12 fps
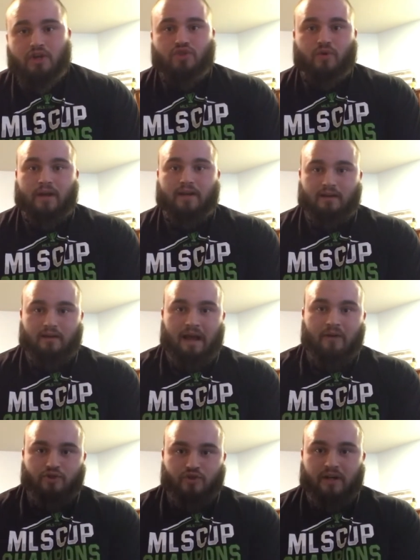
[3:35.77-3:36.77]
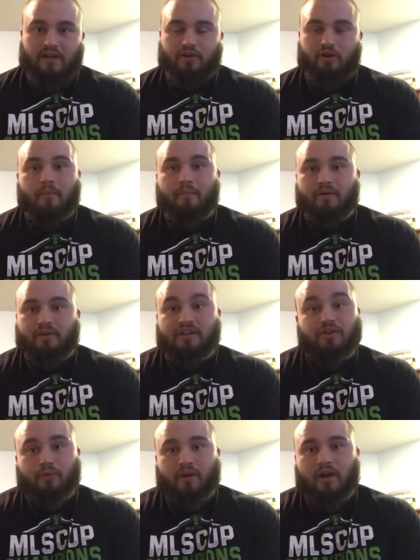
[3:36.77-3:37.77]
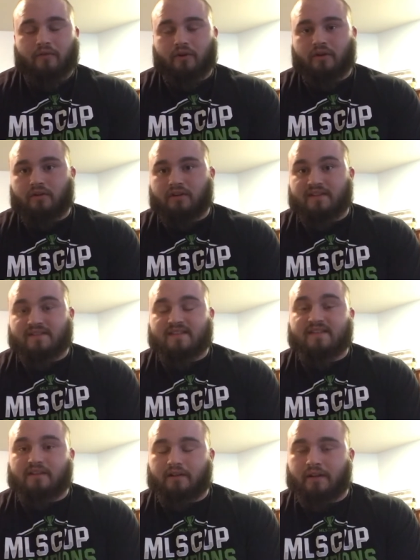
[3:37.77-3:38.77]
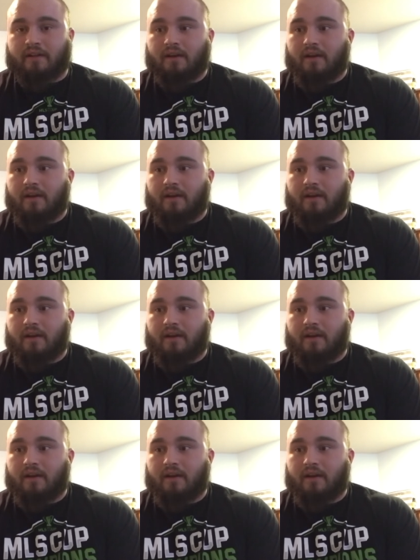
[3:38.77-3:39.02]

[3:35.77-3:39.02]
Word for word: training out training your ability to recover consistently.